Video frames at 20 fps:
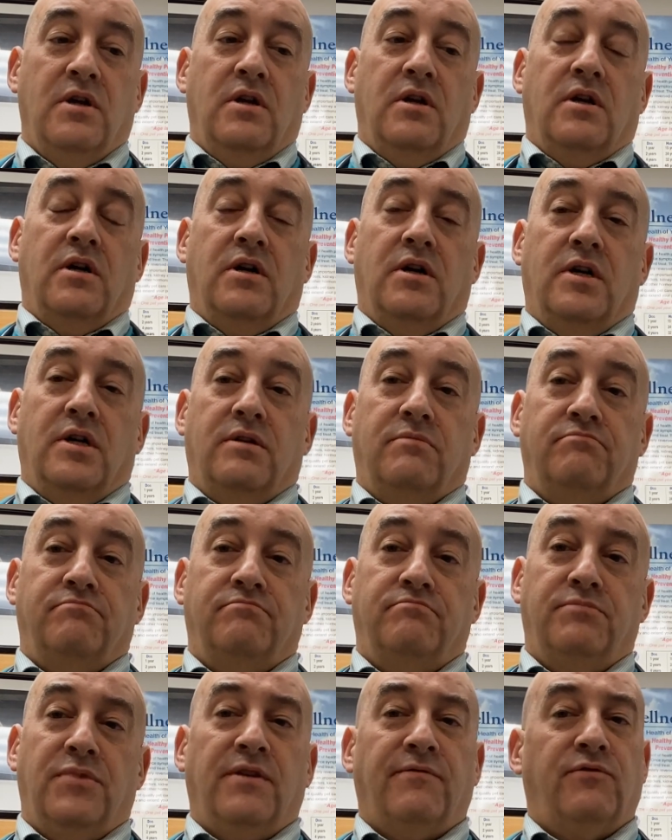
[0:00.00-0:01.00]

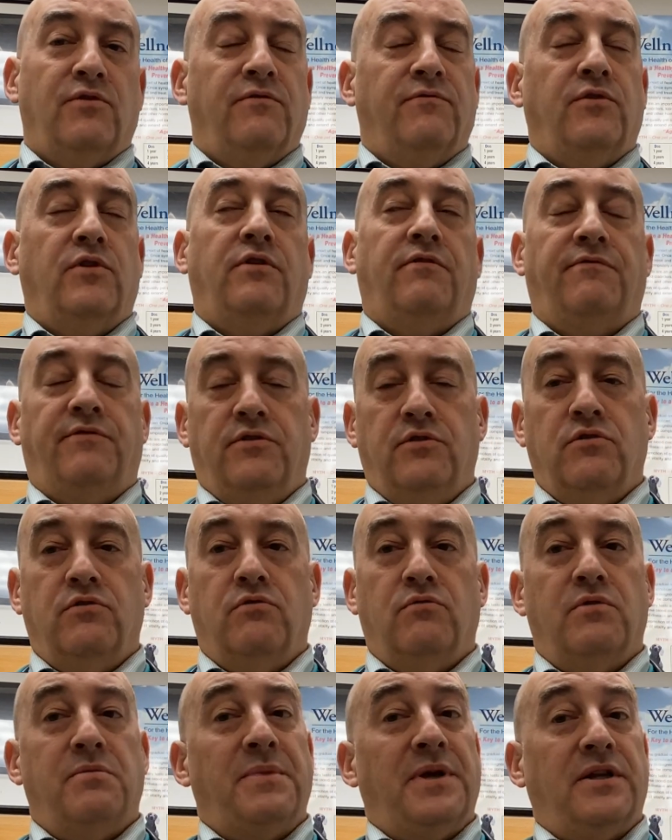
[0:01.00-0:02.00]
But if there are very
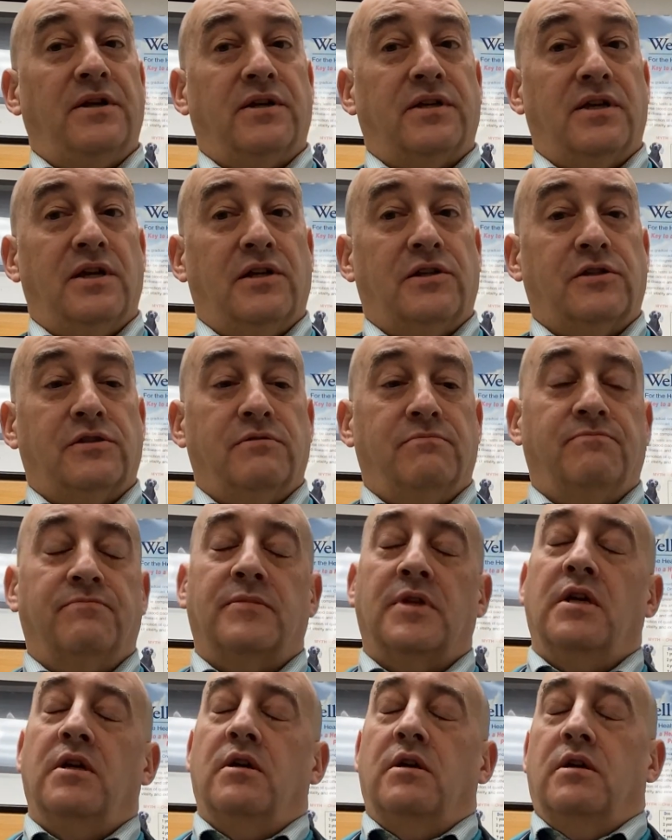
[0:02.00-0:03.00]
few, we may not catch them.
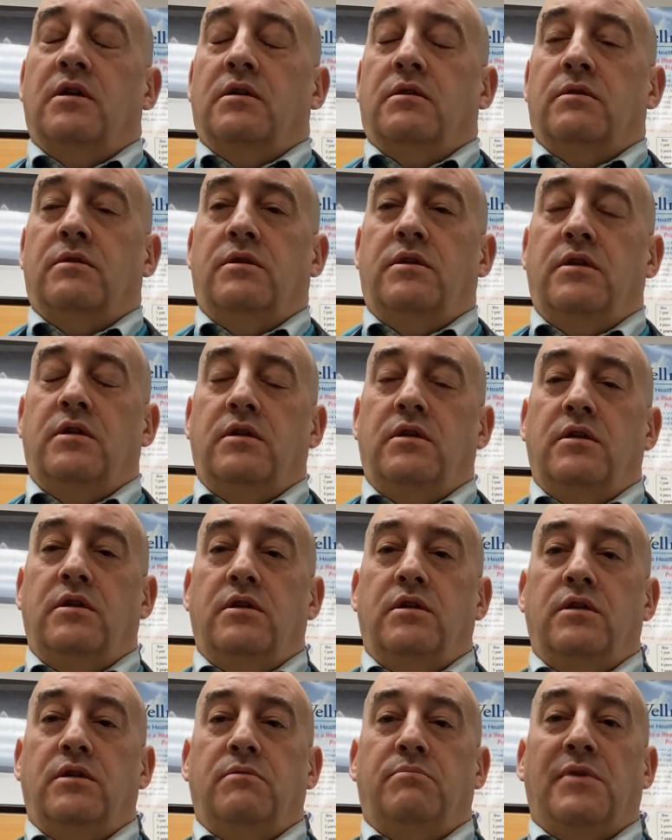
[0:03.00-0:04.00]

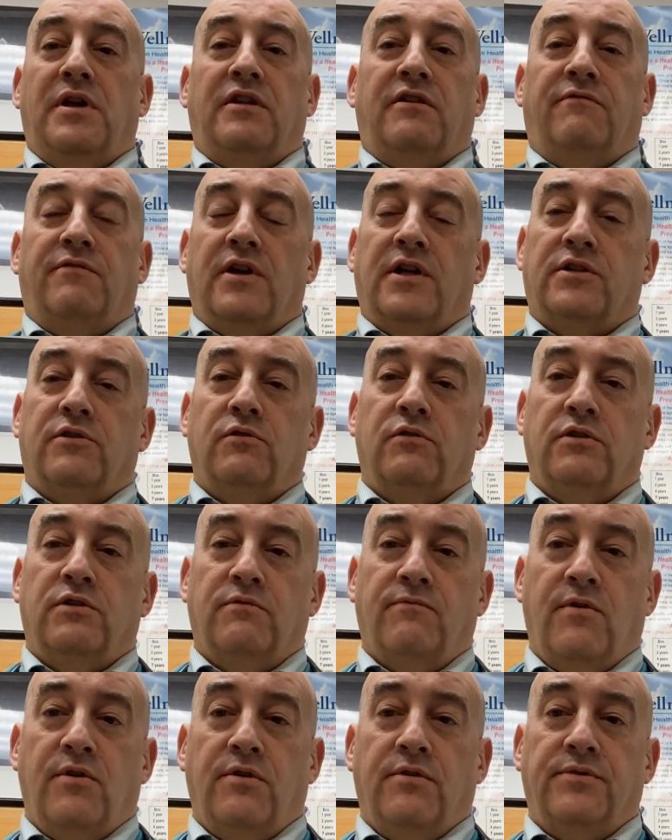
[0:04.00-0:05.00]
The manufacturers
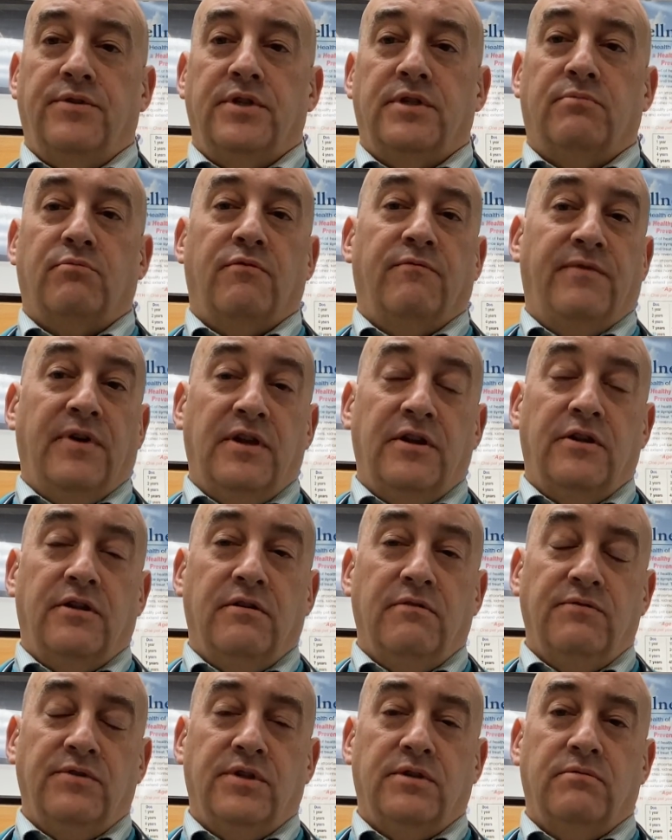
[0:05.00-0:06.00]
of all of these
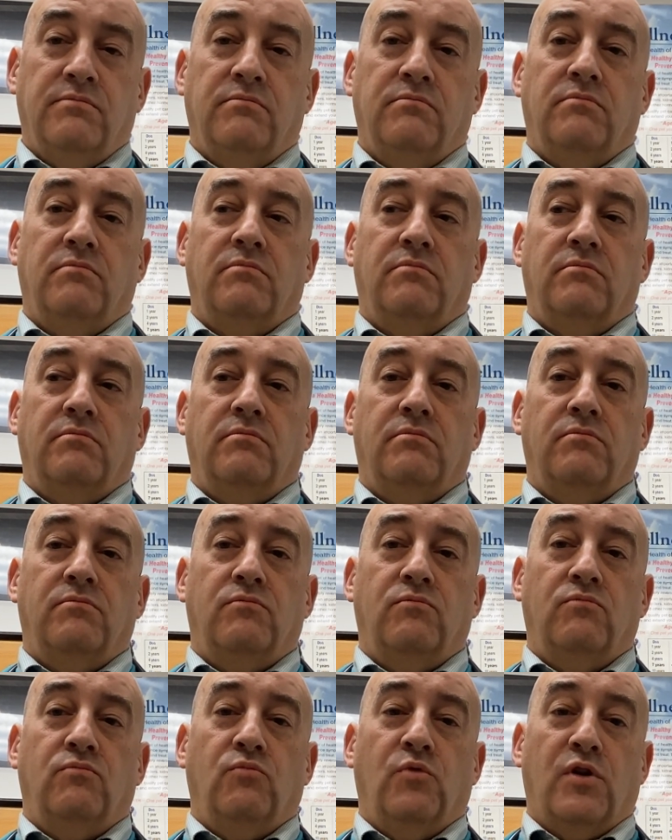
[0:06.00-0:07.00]
preventatives
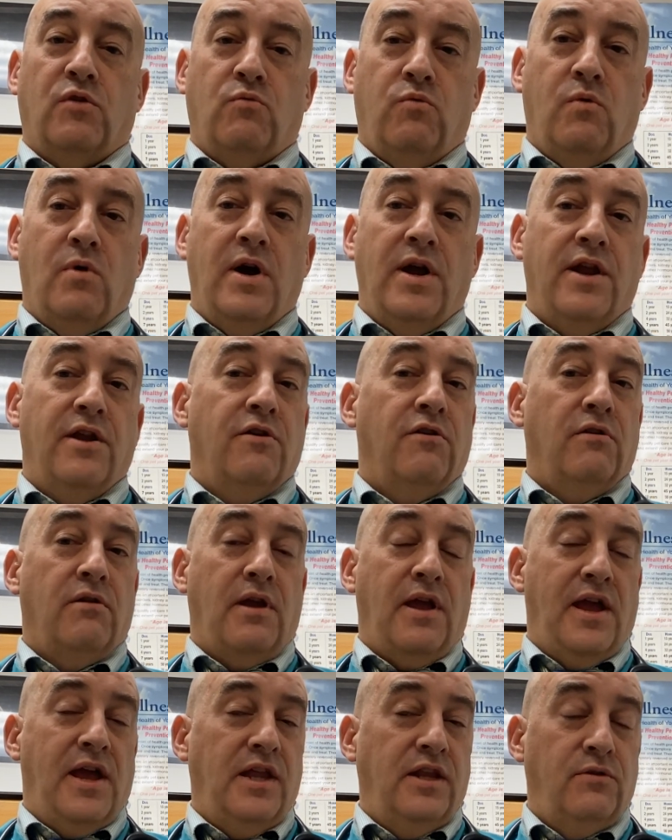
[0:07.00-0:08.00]

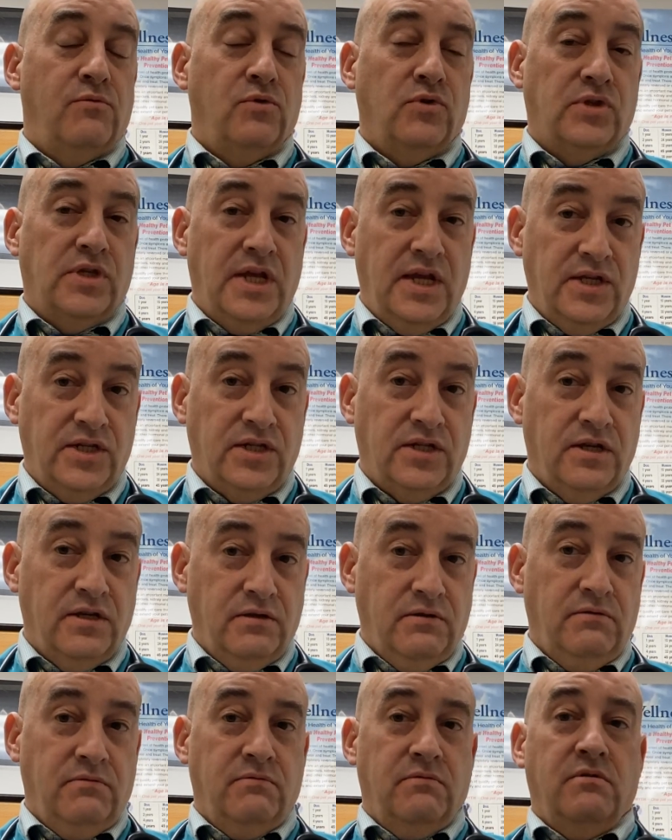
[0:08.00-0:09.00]
require annual
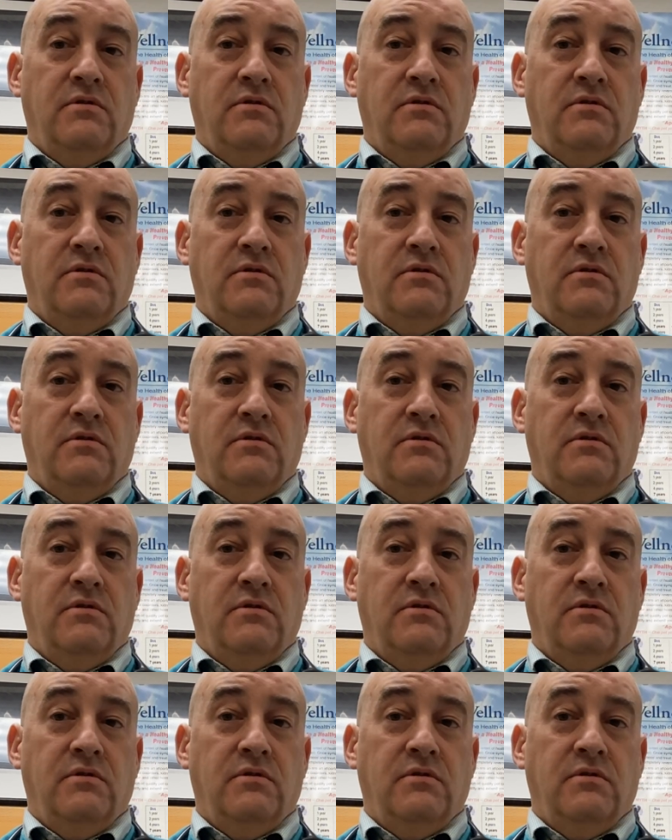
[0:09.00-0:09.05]
testing